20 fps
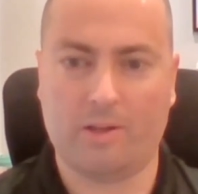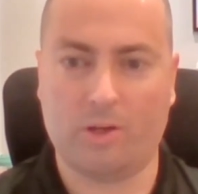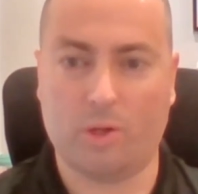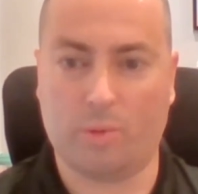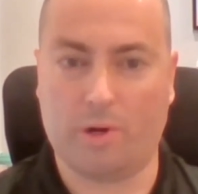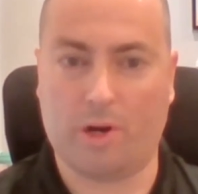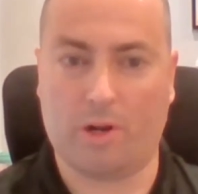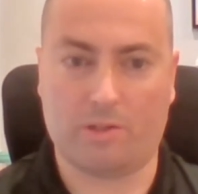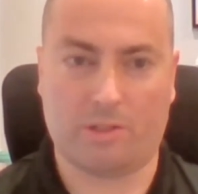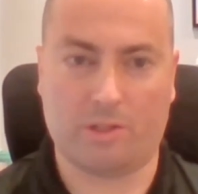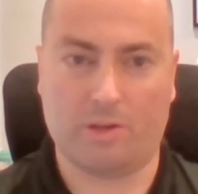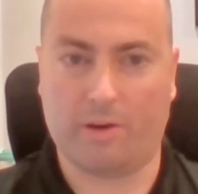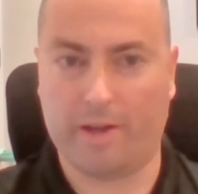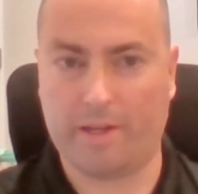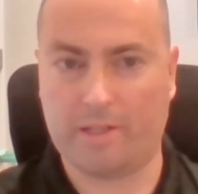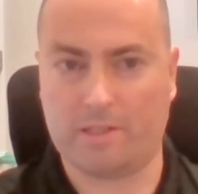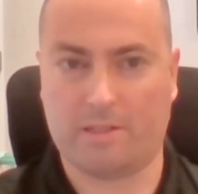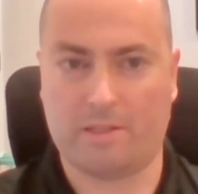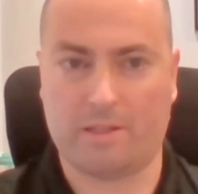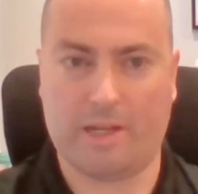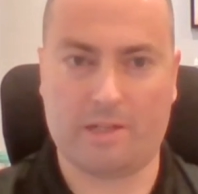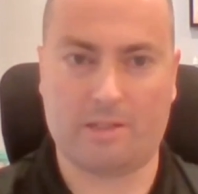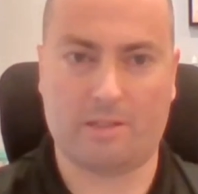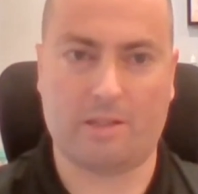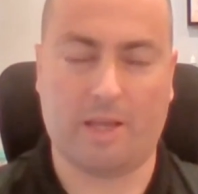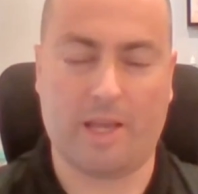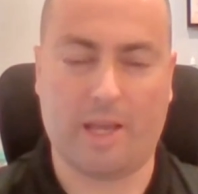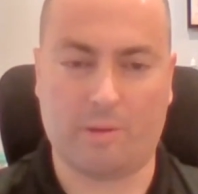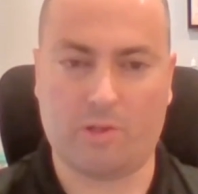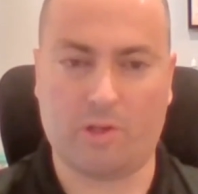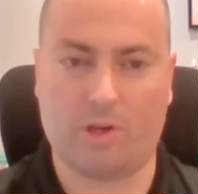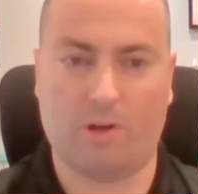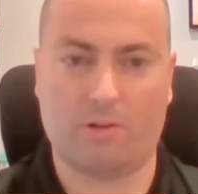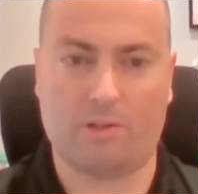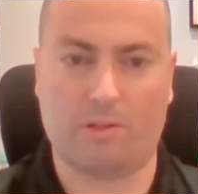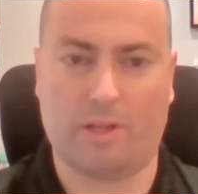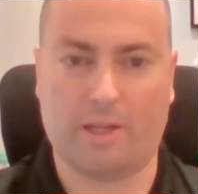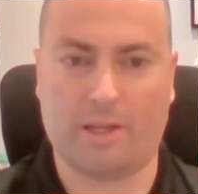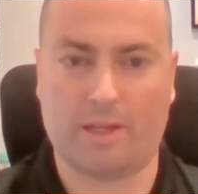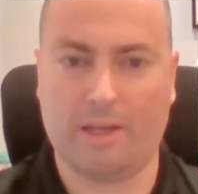but also as the game
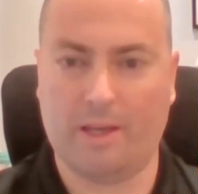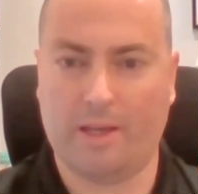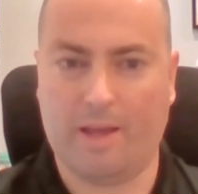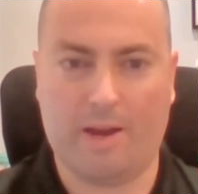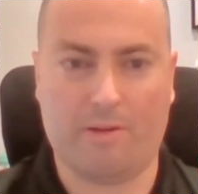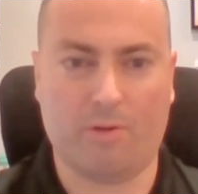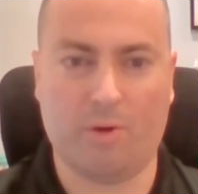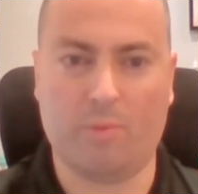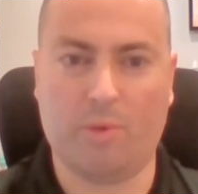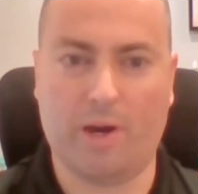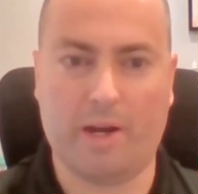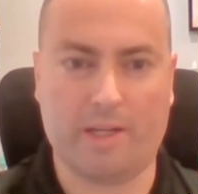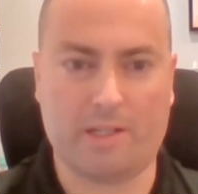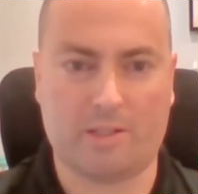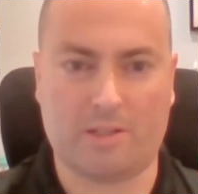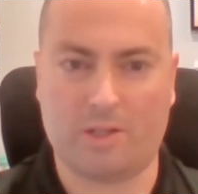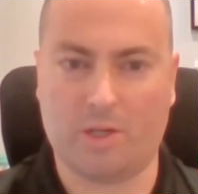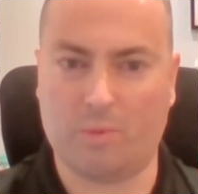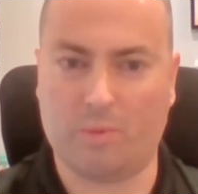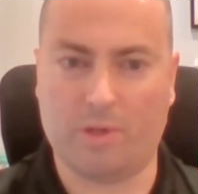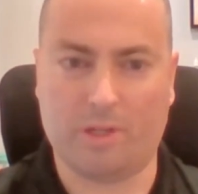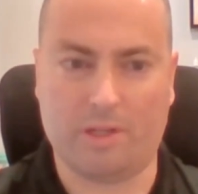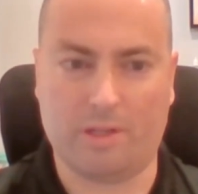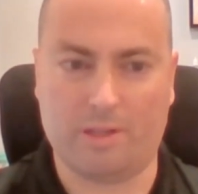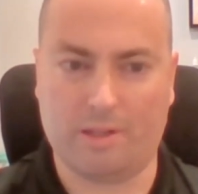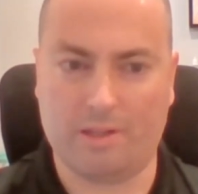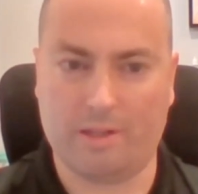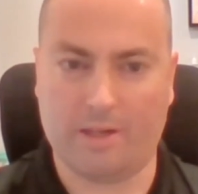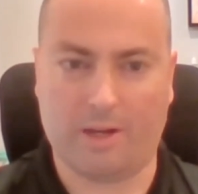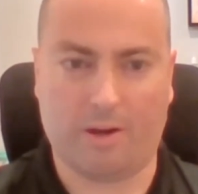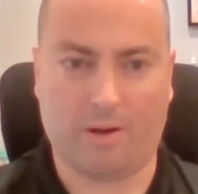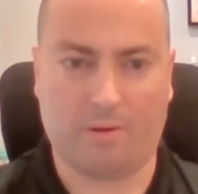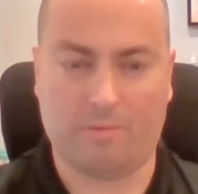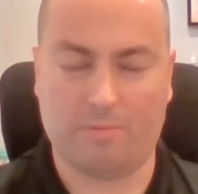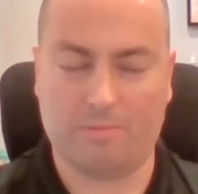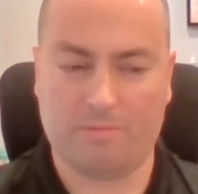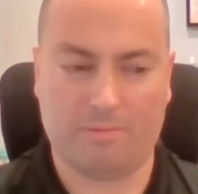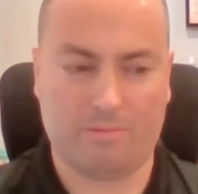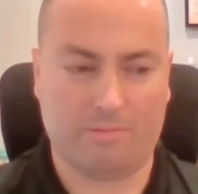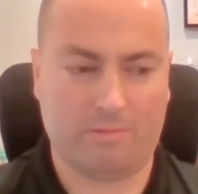shows, like everybody's going to be,
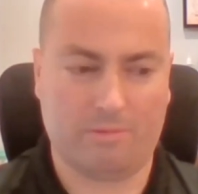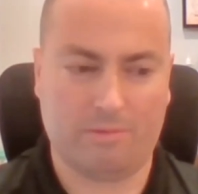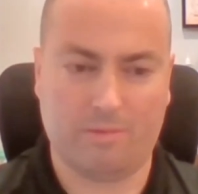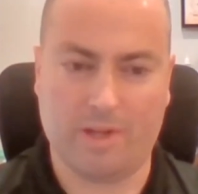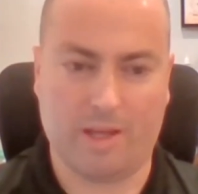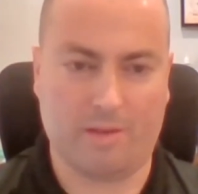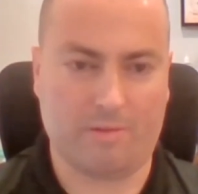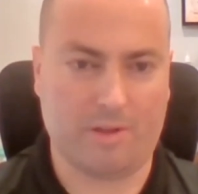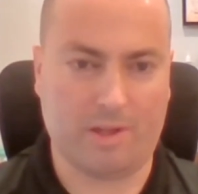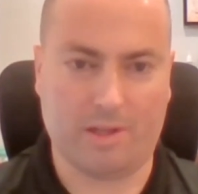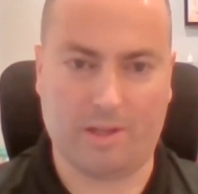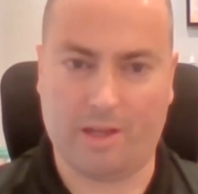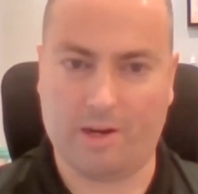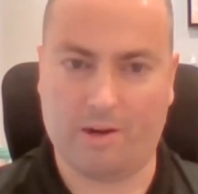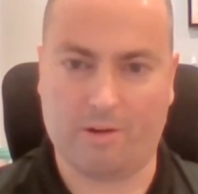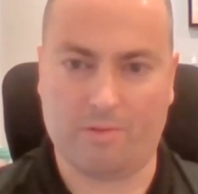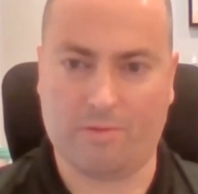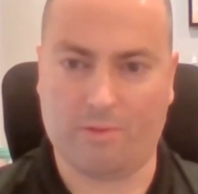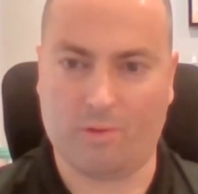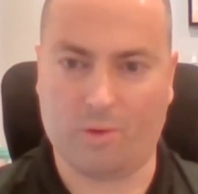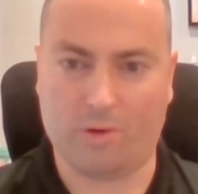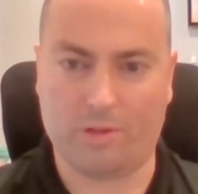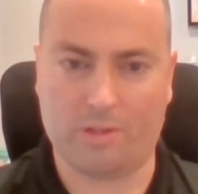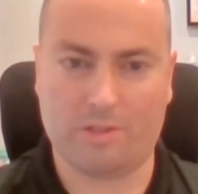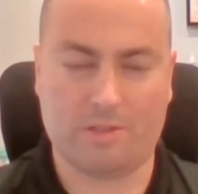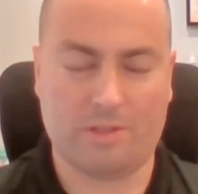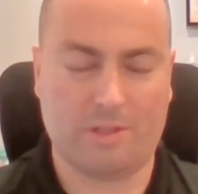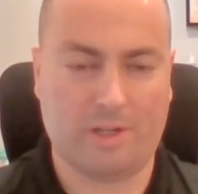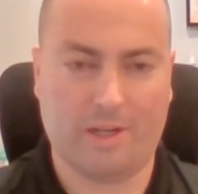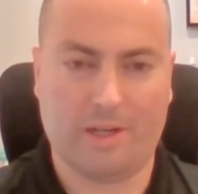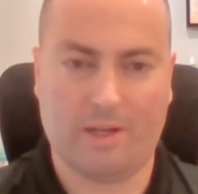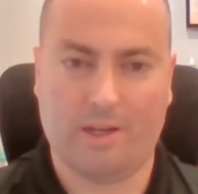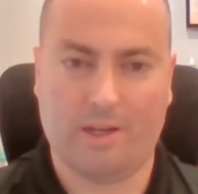Navy, Air Force,